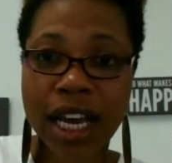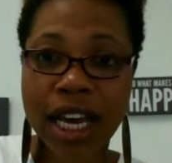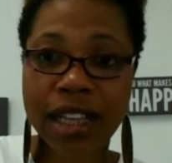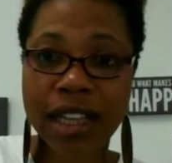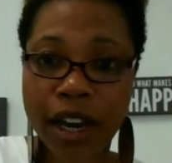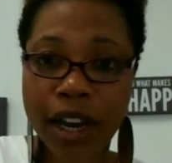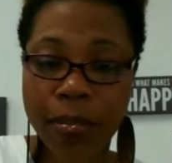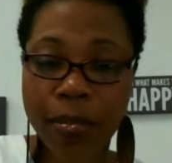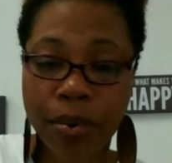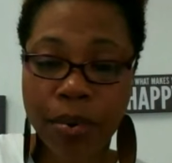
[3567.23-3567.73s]
the
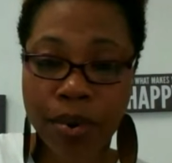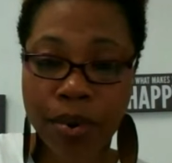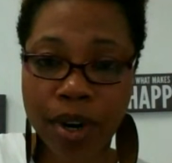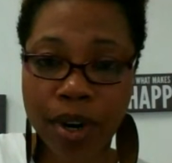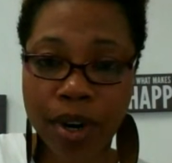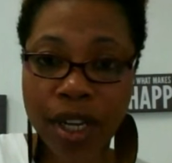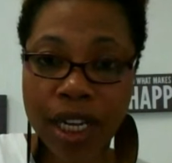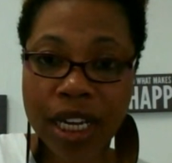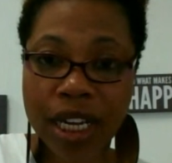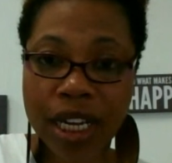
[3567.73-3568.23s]
airport,
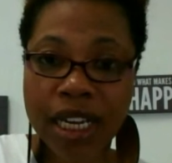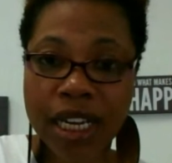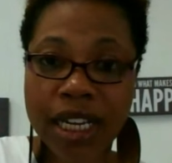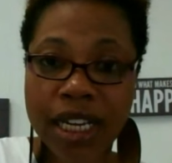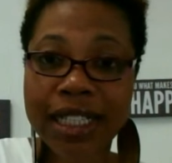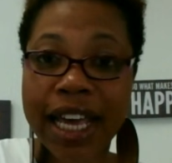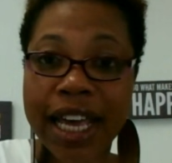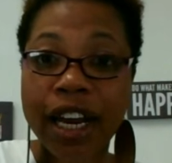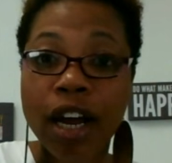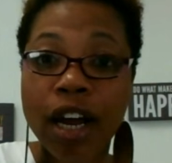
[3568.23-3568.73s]

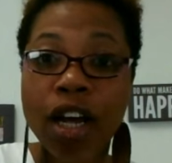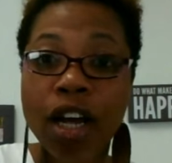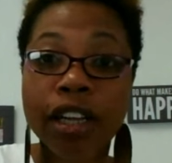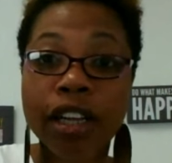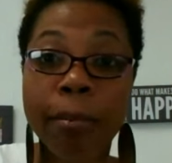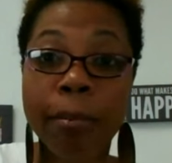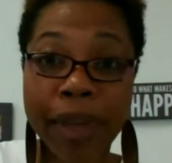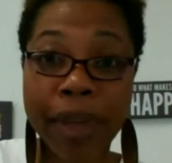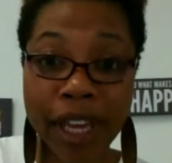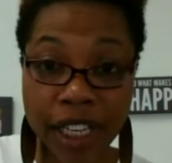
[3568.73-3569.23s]
sat on
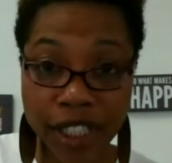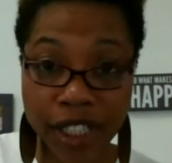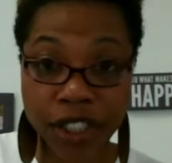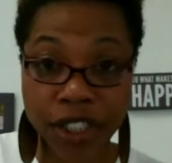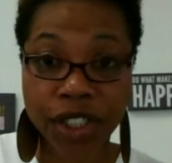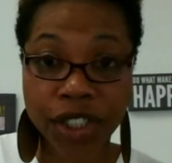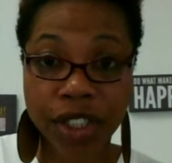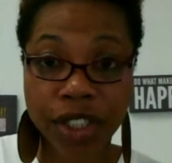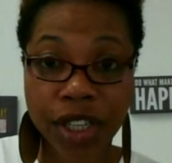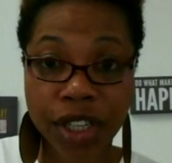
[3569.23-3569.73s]
the
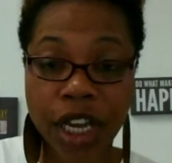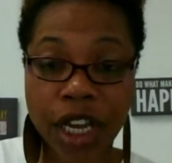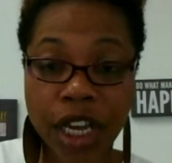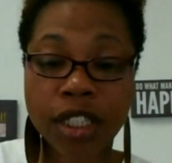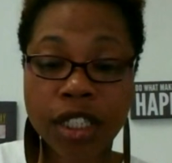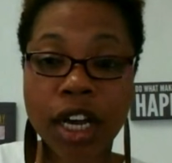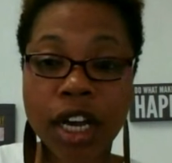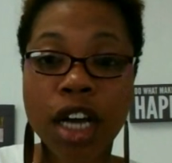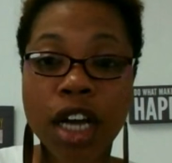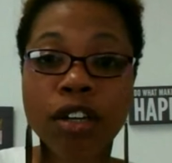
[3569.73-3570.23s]
bench
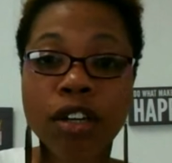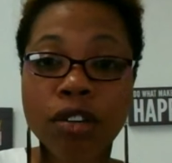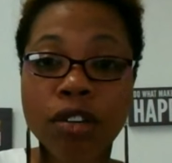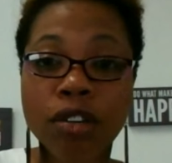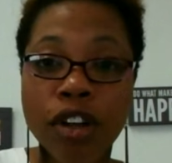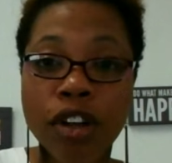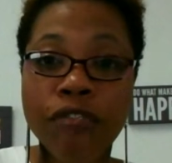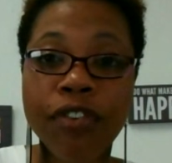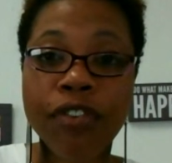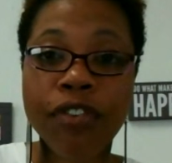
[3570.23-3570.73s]
and talked
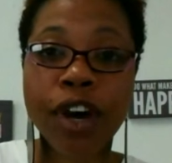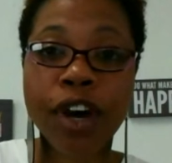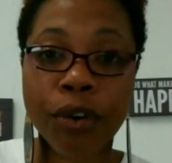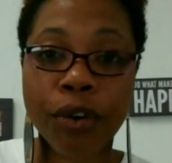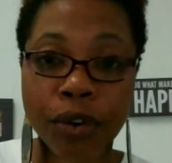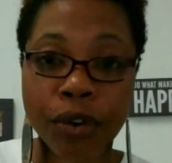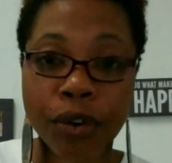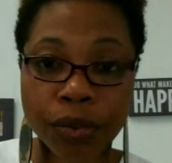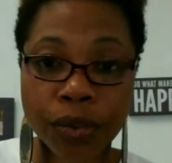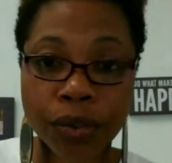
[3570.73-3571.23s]
on the
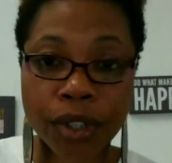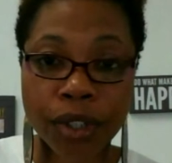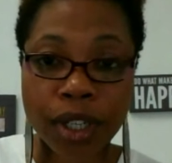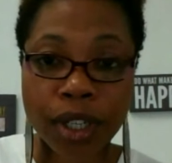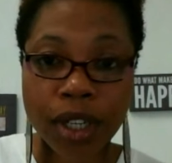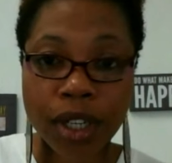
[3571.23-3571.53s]
phone